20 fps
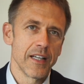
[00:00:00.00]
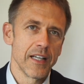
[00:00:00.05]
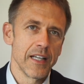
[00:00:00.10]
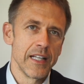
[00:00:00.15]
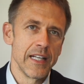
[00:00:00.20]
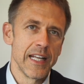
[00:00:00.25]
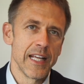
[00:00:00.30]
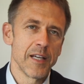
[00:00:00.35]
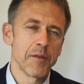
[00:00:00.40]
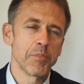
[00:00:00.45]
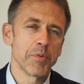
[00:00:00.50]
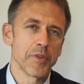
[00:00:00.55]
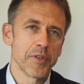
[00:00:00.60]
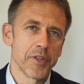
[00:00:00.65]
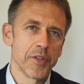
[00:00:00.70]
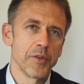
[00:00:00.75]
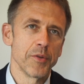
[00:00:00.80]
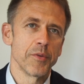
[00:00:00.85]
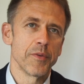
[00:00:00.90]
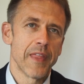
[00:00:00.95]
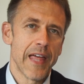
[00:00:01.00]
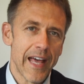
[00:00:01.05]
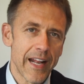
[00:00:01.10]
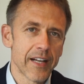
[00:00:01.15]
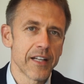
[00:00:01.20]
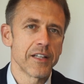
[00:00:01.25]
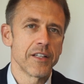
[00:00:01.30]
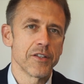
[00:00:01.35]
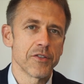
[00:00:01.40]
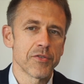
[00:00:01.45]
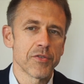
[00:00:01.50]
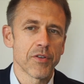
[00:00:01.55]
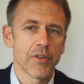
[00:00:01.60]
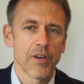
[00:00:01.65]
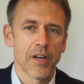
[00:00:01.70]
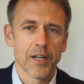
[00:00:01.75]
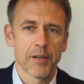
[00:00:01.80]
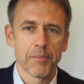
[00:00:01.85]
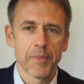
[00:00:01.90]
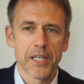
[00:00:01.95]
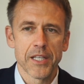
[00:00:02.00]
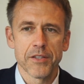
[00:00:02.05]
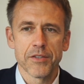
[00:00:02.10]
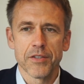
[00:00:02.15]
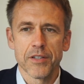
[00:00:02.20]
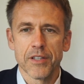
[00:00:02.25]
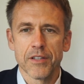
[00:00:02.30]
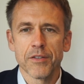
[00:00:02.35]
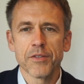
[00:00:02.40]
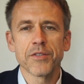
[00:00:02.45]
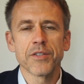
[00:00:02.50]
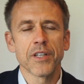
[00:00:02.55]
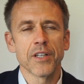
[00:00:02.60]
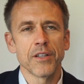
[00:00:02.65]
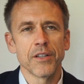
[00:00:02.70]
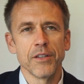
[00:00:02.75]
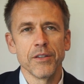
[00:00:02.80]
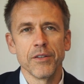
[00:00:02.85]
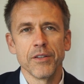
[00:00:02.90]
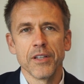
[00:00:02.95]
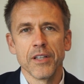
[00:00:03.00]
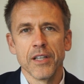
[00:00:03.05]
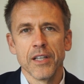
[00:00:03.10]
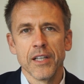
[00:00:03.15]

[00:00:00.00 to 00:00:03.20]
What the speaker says: enable you that additional automation. Those include